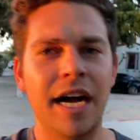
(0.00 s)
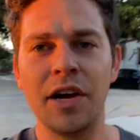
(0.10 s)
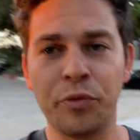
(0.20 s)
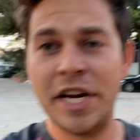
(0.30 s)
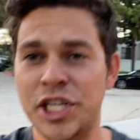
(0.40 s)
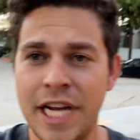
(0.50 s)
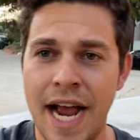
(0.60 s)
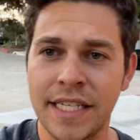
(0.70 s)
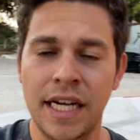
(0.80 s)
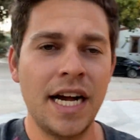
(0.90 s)
reached
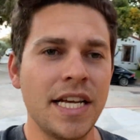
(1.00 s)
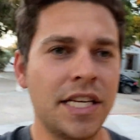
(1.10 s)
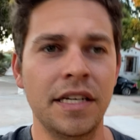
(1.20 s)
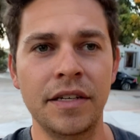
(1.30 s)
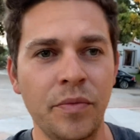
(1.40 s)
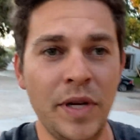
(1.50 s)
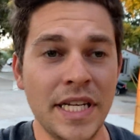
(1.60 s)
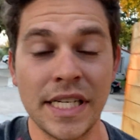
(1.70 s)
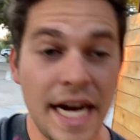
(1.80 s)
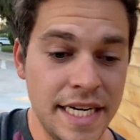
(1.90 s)
out to us, and we
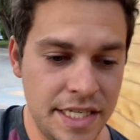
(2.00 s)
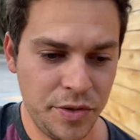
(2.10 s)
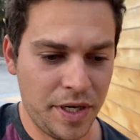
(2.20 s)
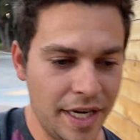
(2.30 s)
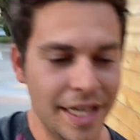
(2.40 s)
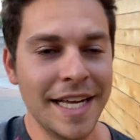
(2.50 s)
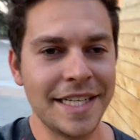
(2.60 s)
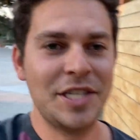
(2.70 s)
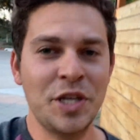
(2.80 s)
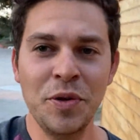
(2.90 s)
decided to
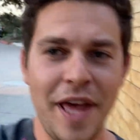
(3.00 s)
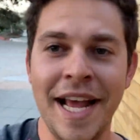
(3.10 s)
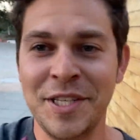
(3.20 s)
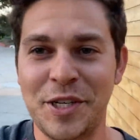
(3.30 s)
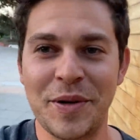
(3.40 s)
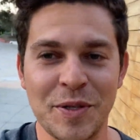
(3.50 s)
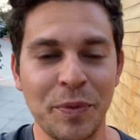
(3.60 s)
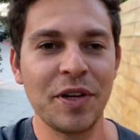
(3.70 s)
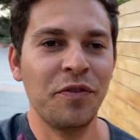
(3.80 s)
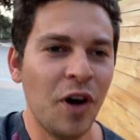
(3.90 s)
do that. And so it was
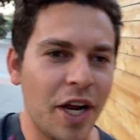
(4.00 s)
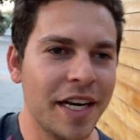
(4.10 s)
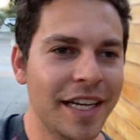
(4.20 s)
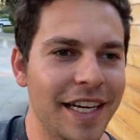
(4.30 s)
pretty fun.